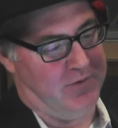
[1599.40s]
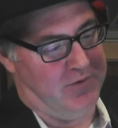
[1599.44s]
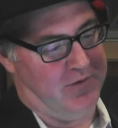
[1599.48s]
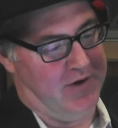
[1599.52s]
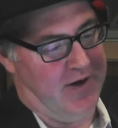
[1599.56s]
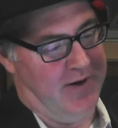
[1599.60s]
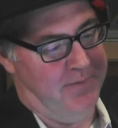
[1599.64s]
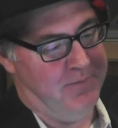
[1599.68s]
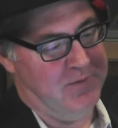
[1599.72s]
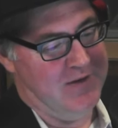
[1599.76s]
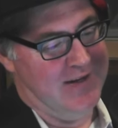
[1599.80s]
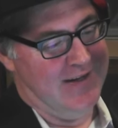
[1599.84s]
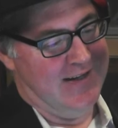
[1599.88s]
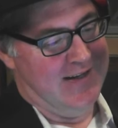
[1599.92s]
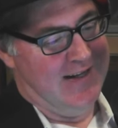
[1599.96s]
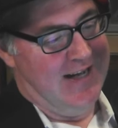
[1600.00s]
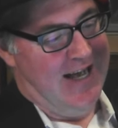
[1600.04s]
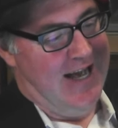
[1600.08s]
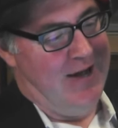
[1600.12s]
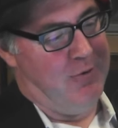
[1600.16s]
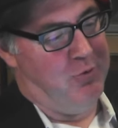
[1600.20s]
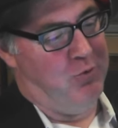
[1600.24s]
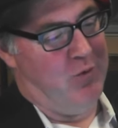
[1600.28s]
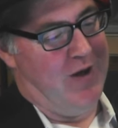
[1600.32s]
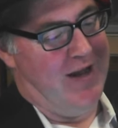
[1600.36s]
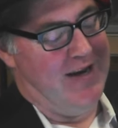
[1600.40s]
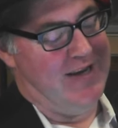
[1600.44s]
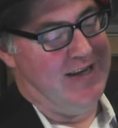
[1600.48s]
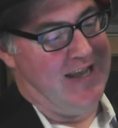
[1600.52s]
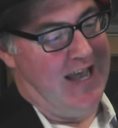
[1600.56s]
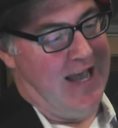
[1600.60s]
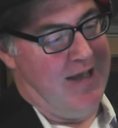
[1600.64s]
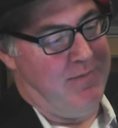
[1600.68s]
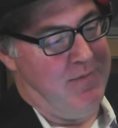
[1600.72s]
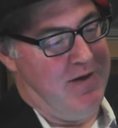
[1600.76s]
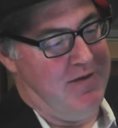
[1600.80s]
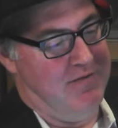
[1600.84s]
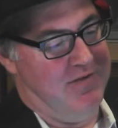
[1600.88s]
right? At one
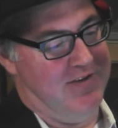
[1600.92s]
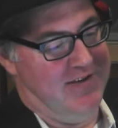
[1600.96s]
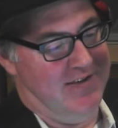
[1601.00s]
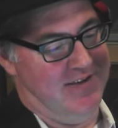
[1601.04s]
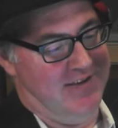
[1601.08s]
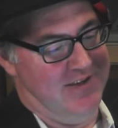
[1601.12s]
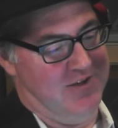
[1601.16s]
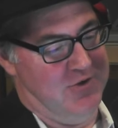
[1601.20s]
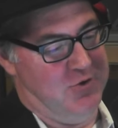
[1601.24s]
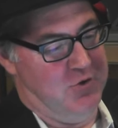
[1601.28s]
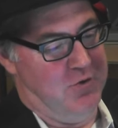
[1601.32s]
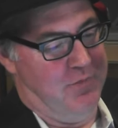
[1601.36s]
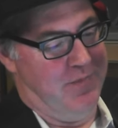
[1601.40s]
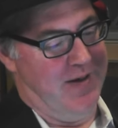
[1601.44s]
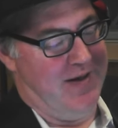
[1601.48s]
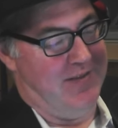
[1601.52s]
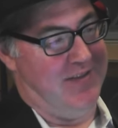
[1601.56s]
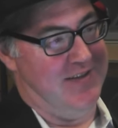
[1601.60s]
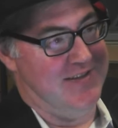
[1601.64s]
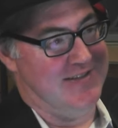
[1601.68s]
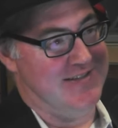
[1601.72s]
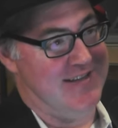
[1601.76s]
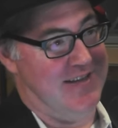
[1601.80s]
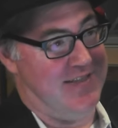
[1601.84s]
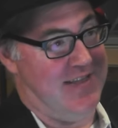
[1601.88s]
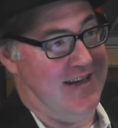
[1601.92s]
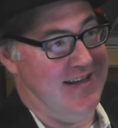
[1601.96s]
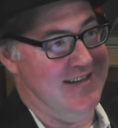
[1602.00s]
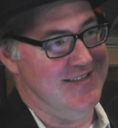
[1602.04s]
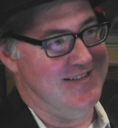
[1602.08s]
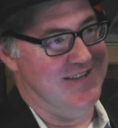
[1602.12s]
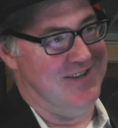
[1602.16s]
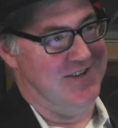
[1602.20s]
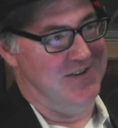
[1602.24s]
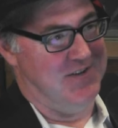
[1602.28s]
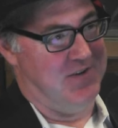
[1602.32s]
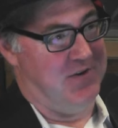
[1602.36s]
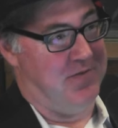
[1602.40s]
game, Everton knew about this, so they
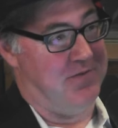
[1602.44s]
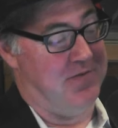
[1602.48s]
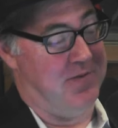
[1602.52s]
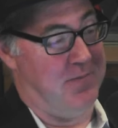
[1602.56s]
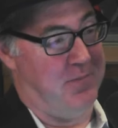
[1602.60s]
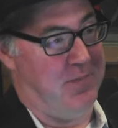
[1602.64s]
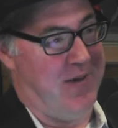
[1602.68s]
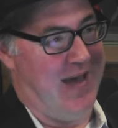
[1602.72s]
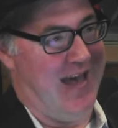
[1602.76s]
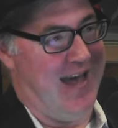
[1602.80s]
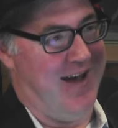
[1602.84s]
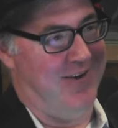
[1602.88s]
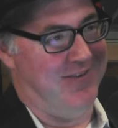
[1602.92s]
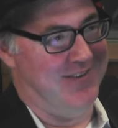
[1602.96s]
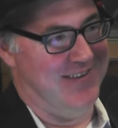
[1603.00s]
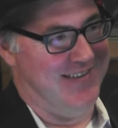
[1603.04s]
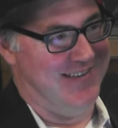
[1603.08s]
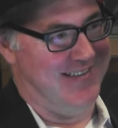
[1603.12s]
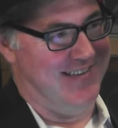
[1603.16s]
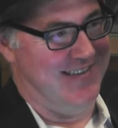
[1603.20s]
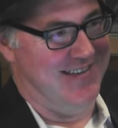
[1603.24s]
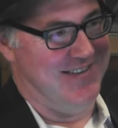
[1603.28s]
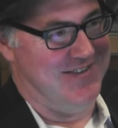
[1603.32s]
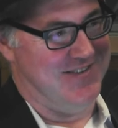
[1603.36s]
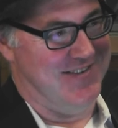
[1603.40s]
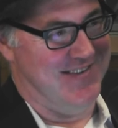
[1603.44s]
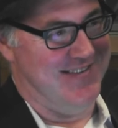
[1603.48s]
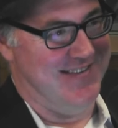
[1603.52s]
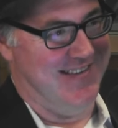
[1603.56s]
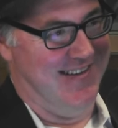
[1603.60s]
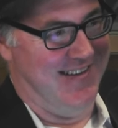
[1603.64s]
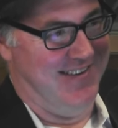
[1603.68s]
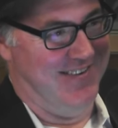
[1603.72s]
turned off the power to their dressing